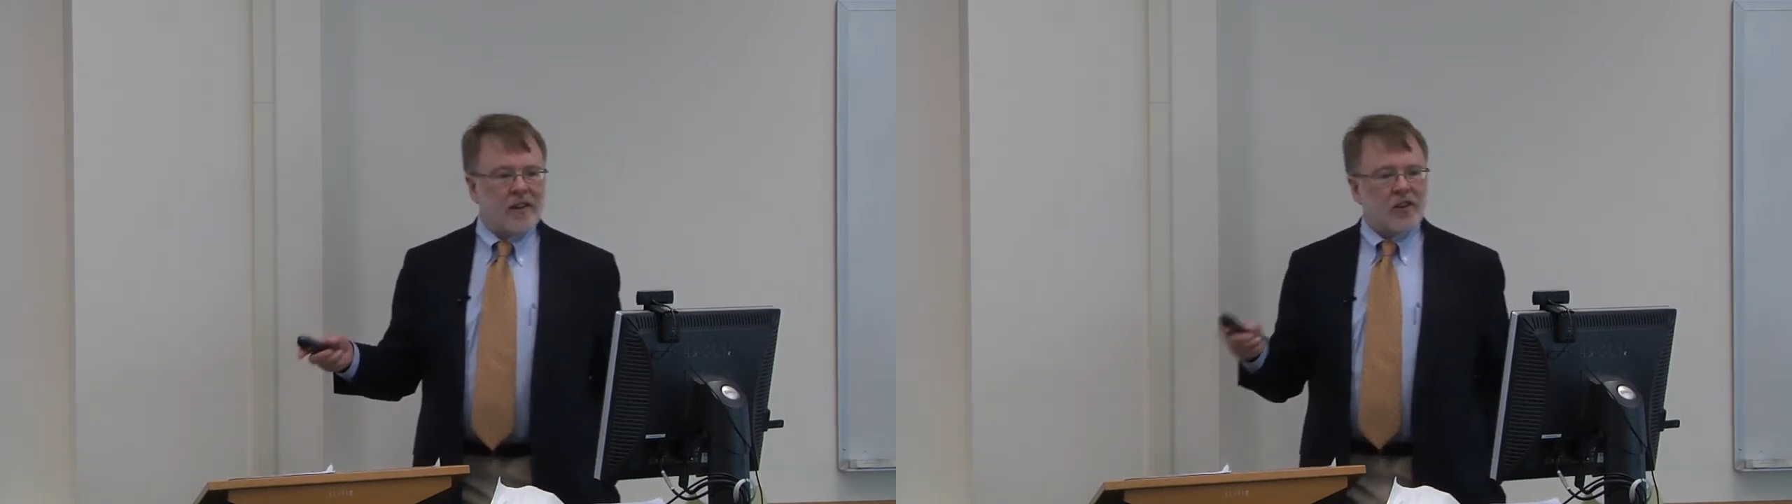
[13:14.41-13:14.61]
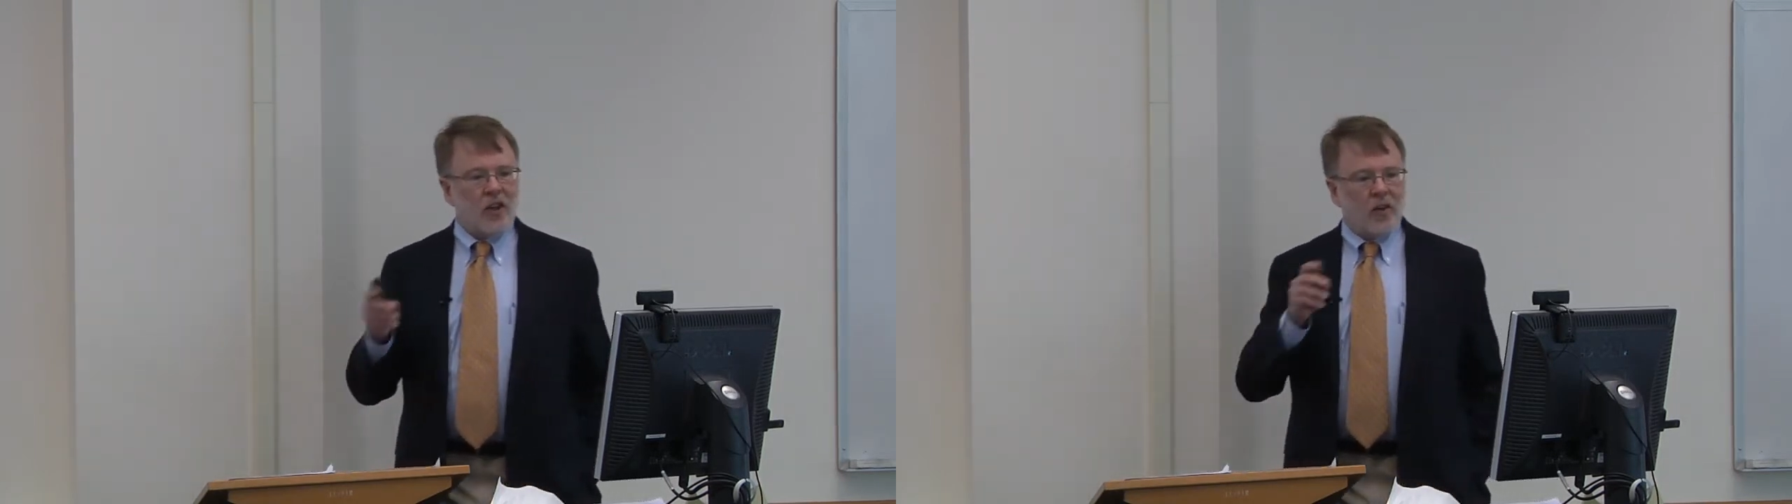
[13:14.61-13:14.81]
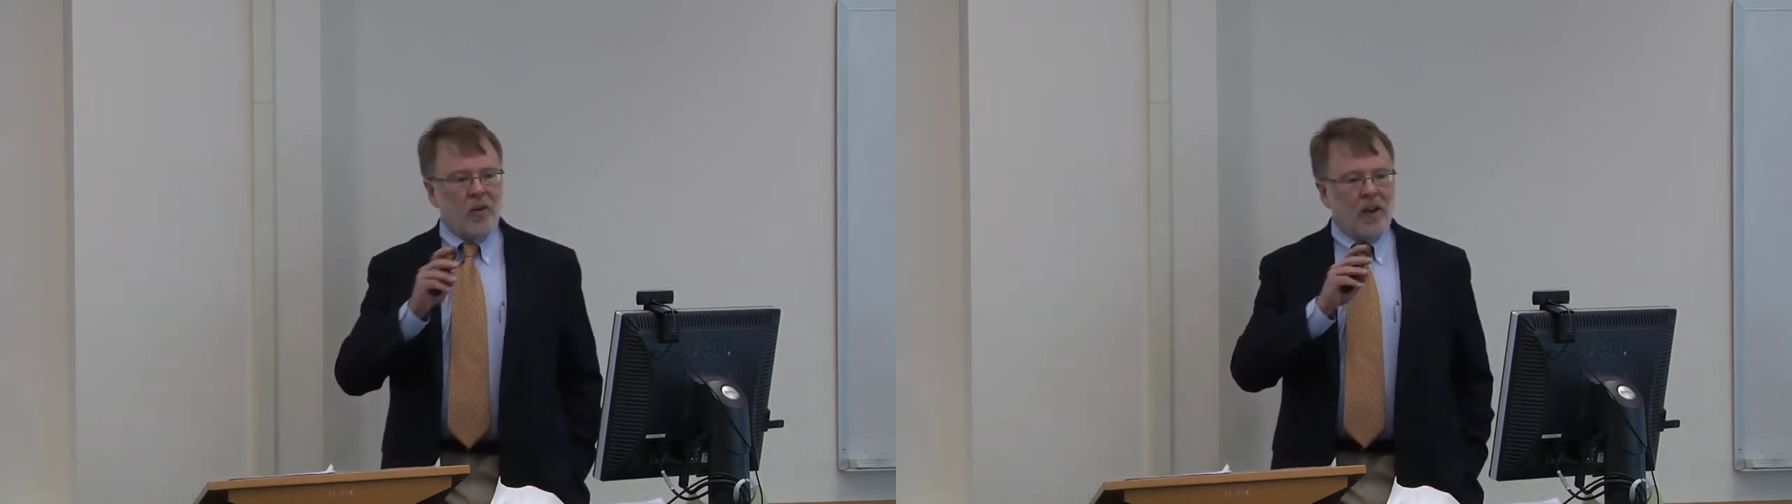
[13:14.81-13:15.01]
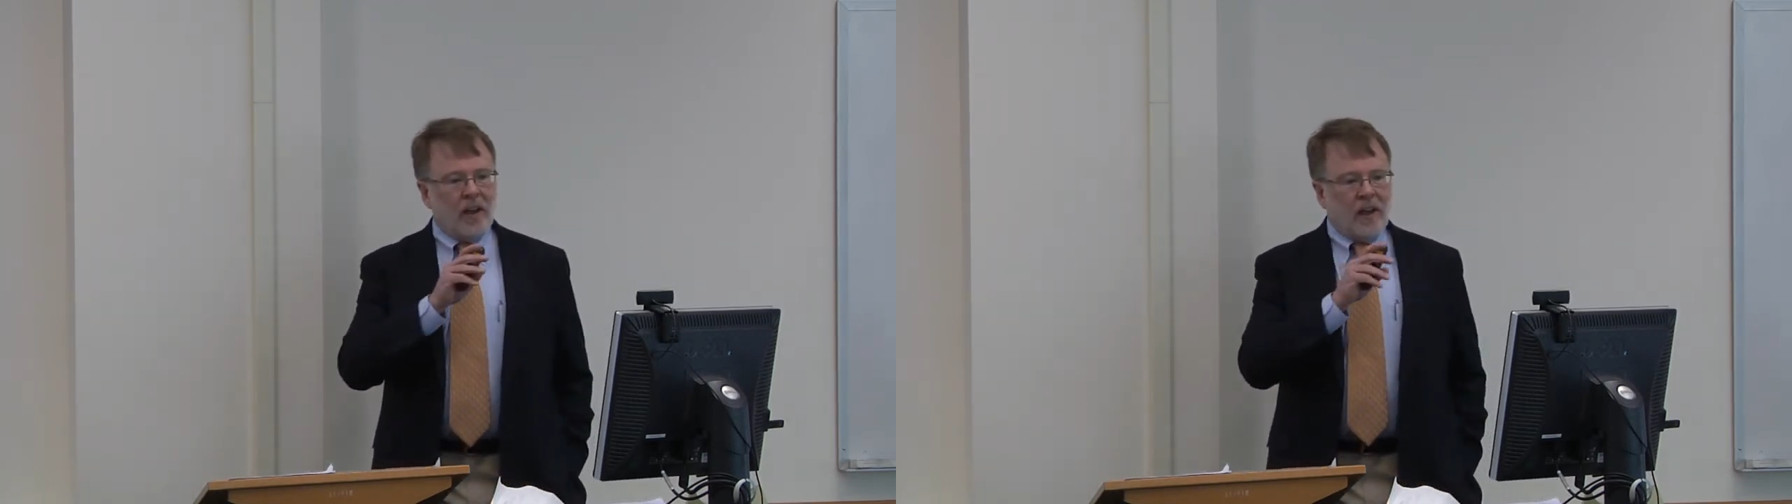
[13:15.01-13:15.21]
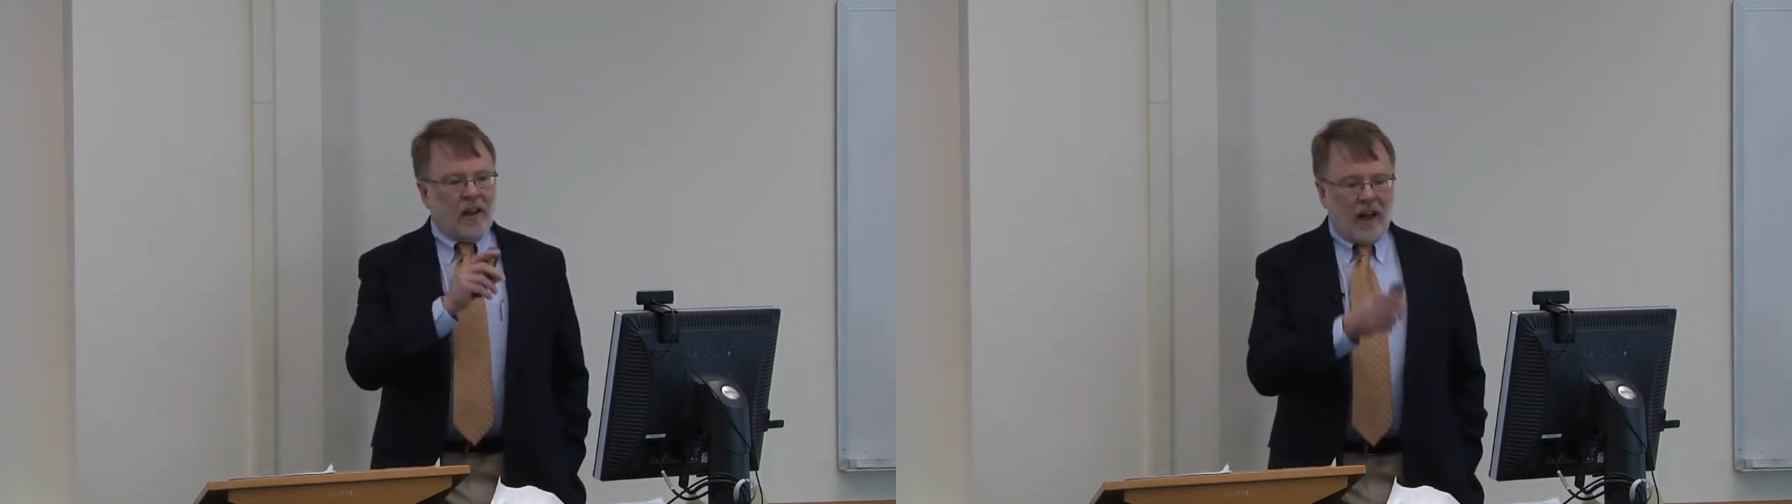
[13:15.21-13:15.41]
So
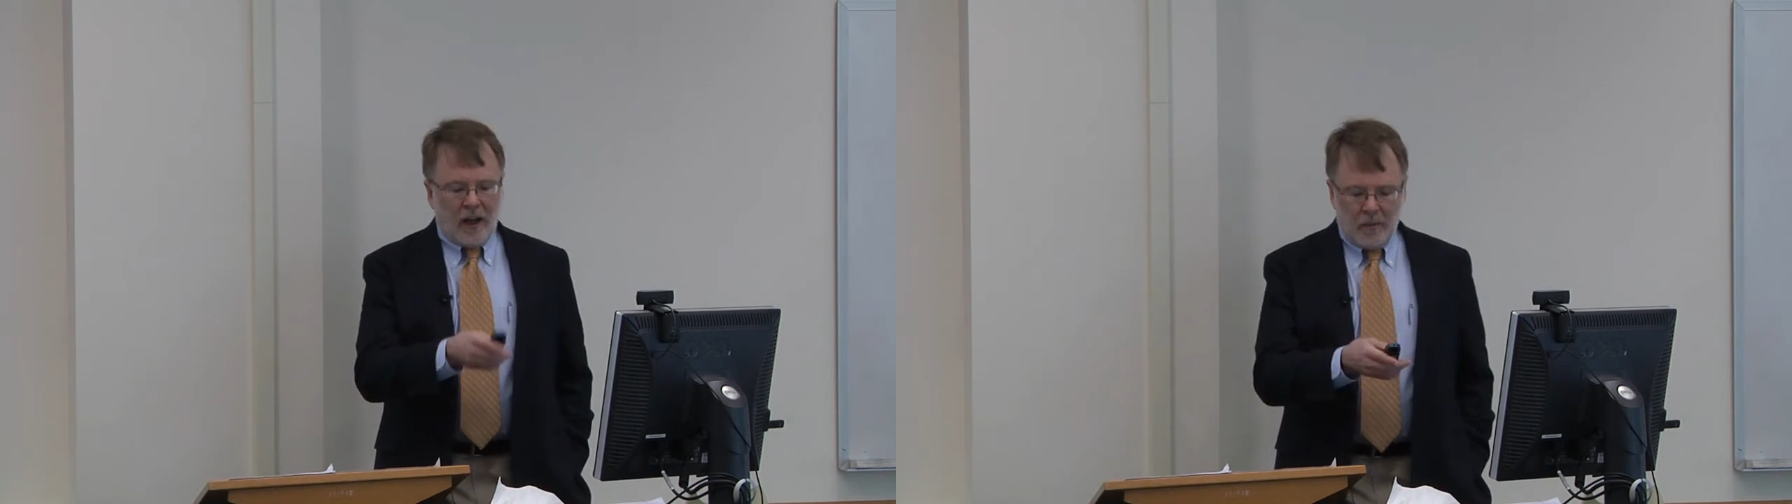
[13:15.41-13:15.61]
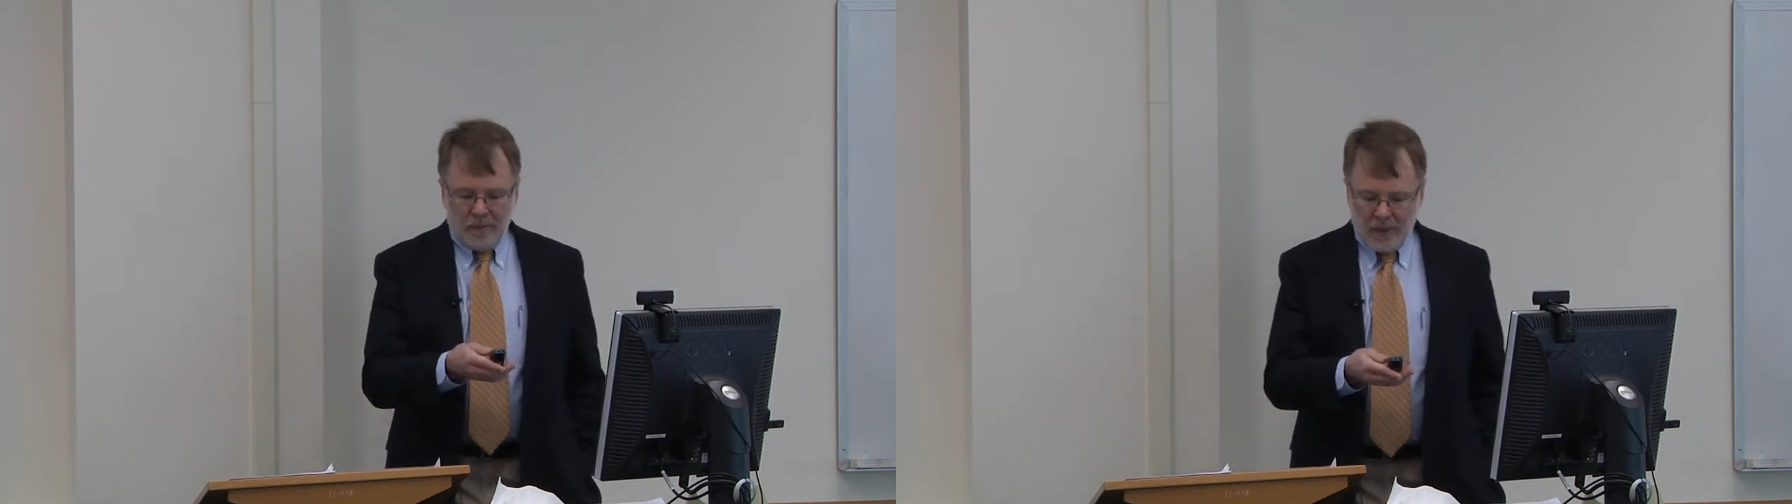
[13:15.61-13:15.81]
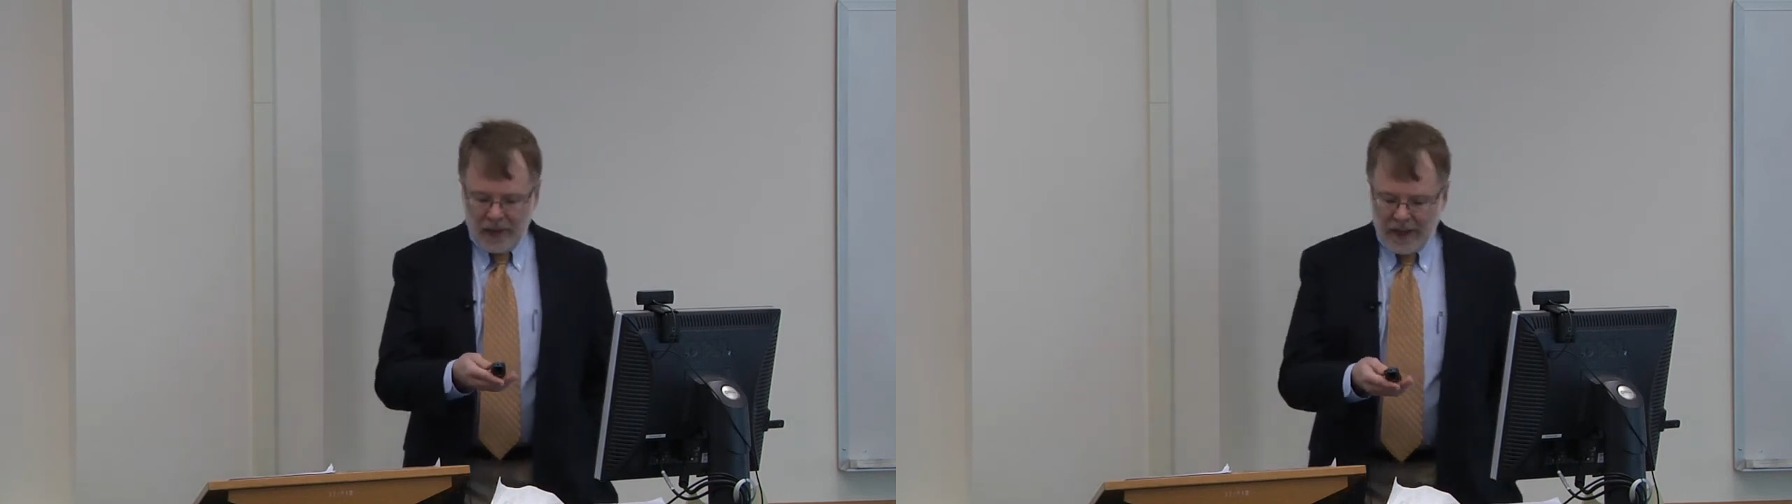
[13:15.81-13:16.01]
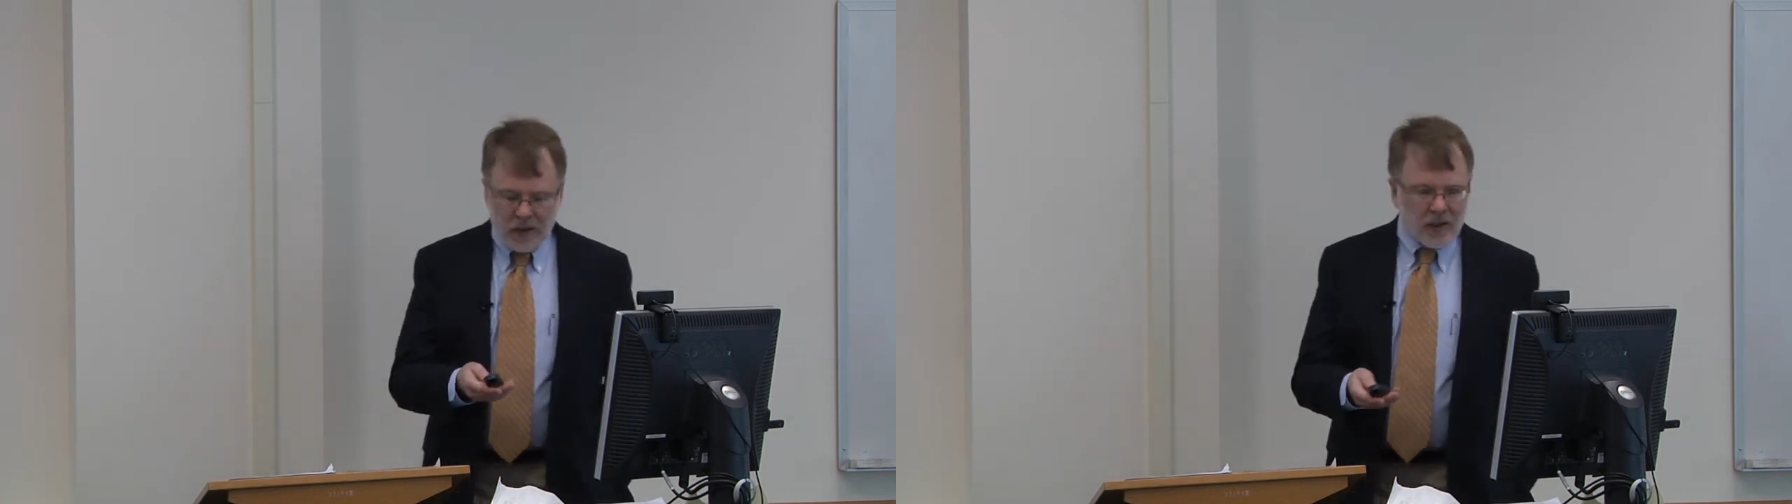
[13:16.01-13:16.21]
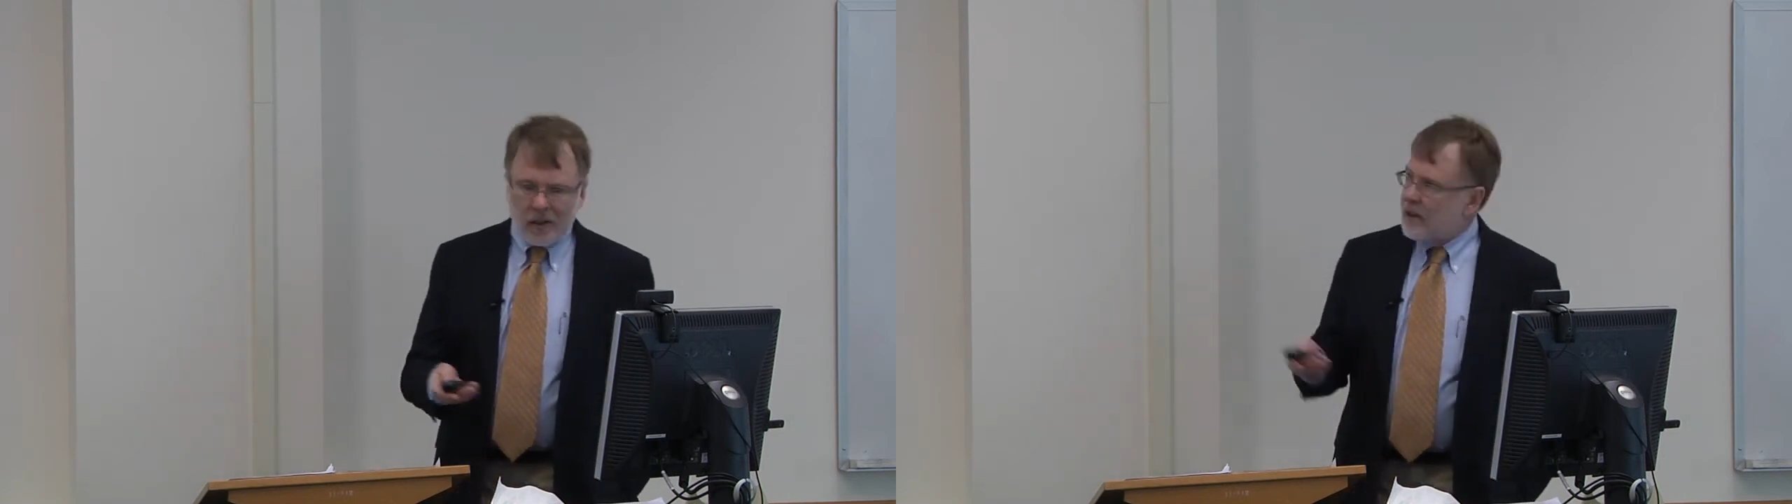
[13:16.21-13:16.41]

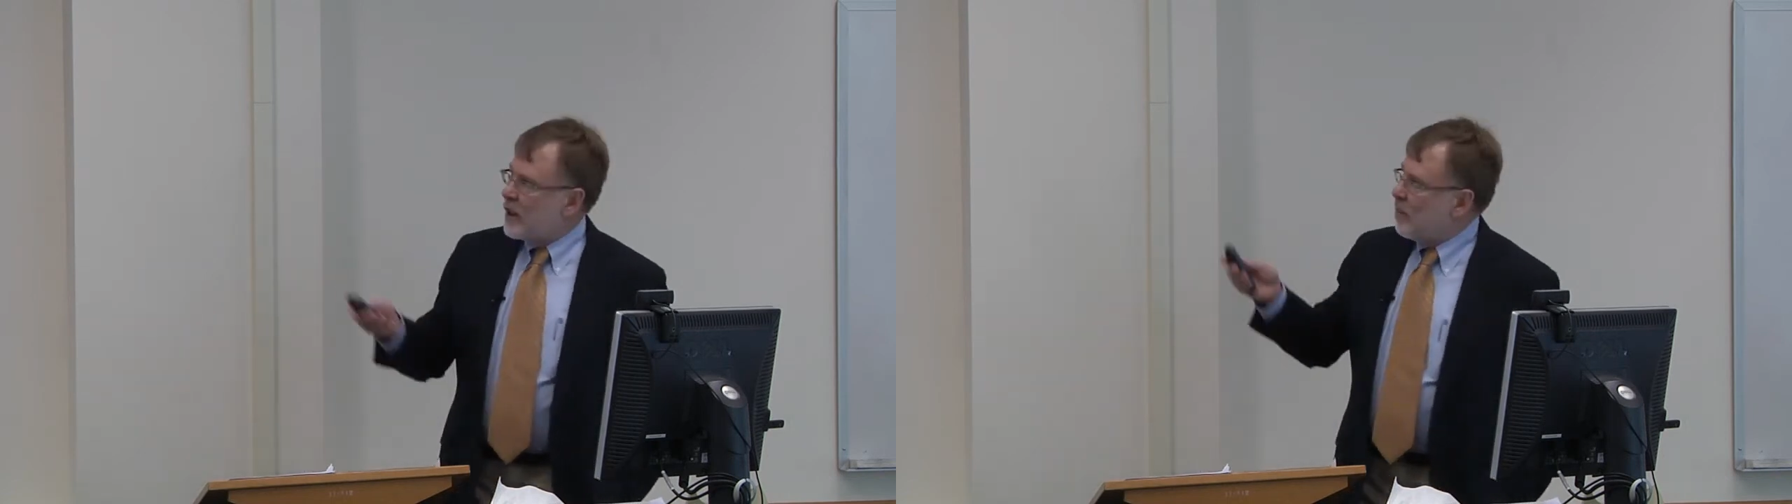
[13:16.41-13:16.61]
that's the